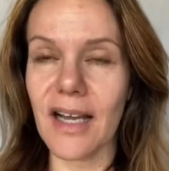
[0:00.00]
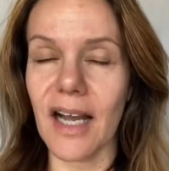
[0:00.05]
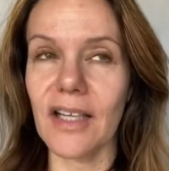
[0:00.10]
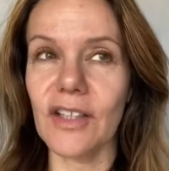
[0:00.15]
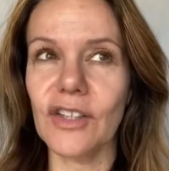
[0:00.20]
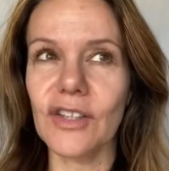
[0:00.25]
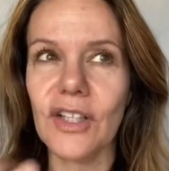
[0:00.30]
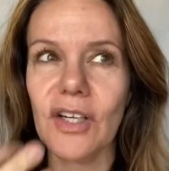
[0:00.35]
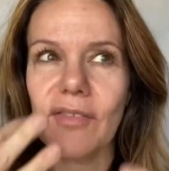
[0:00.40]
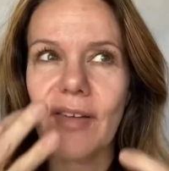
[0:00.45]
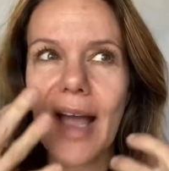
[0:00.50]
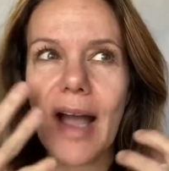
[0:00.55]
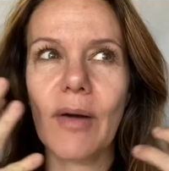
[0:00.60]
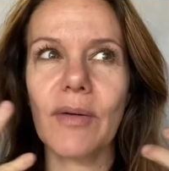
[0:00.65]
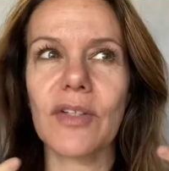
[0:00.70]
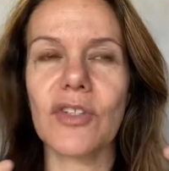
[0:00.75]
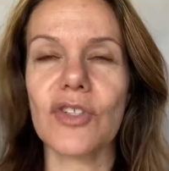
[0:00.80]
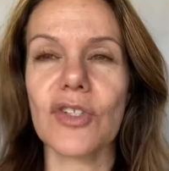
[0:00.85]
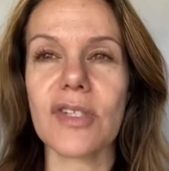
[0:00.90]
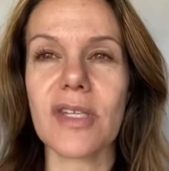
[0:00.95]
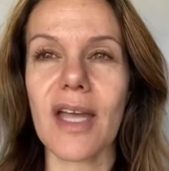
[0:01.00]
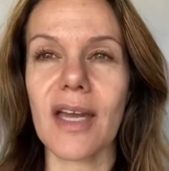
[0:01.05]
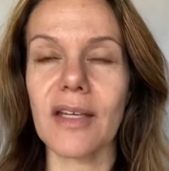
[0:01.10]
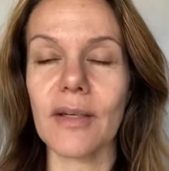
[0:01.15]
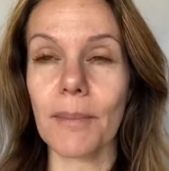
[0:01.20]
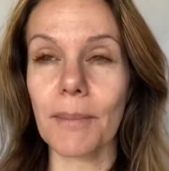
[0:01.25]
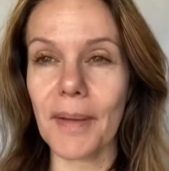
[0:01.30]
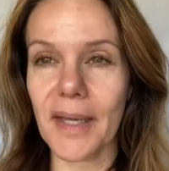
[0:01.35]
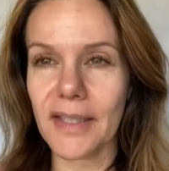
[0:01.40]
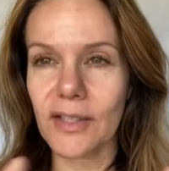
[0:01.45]
I love how it just kind
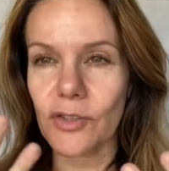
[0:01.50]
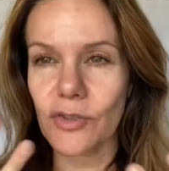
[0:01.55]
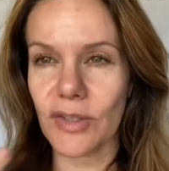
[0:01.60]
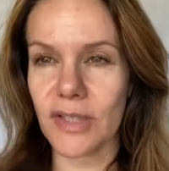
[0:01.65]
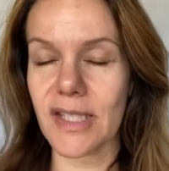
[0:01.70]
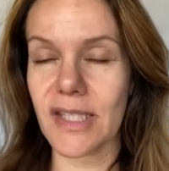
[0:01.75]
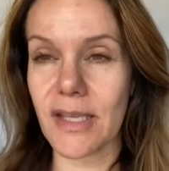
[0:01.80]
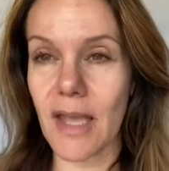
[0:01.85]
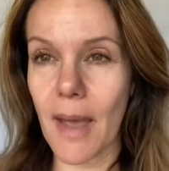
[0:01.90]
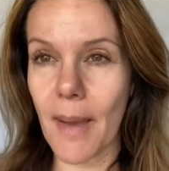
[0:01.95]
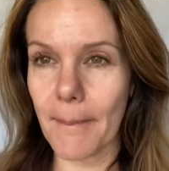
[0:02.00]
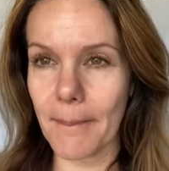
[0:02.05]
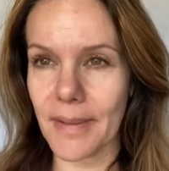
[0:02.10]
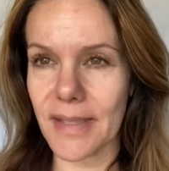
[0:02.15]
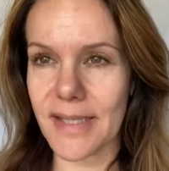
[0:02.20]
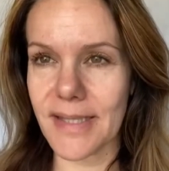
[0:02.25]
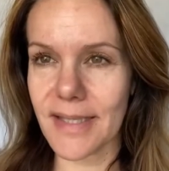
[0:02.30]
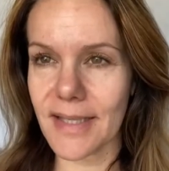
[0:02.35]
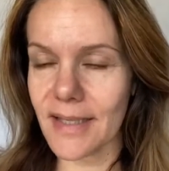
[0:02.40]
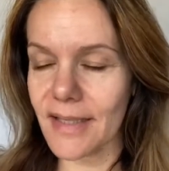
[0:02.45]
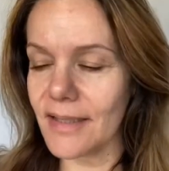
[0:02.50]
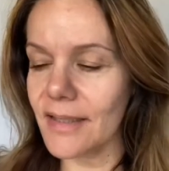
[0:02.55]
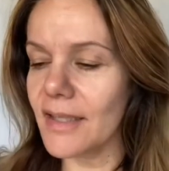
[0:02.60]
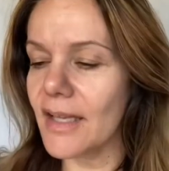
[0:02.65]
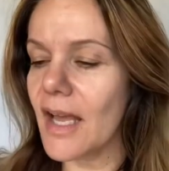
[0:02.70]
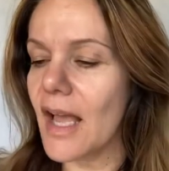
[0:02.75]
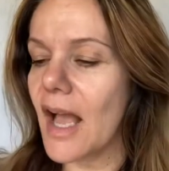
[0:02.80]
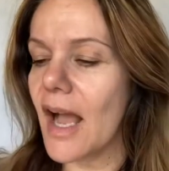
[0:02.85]
of penetrates my skin.